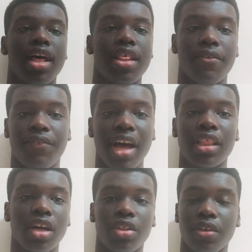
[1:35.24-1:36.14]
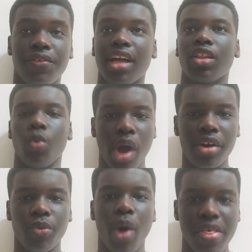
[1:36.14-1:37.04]
the fact that
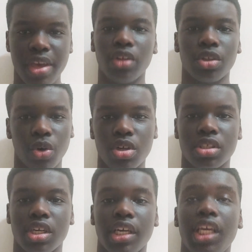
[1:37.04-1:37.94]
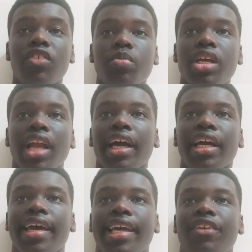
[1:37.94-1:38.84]
we're the underdogs gives me
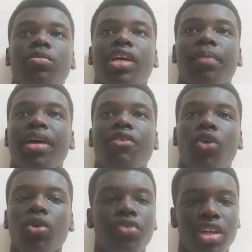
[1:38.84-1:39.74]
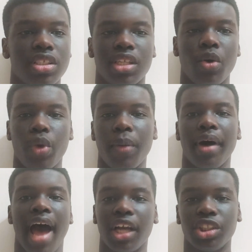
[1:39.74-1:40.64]
a bit of confidence that we might
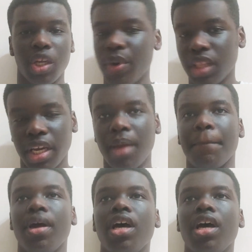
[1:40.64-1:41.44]
actually win the game.